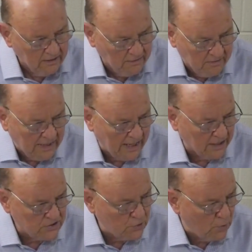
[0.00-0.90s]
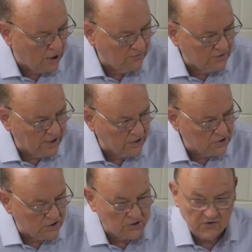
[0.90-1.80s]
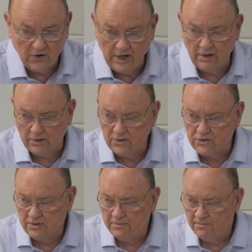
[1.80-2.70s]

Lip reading: as qualifications for elders.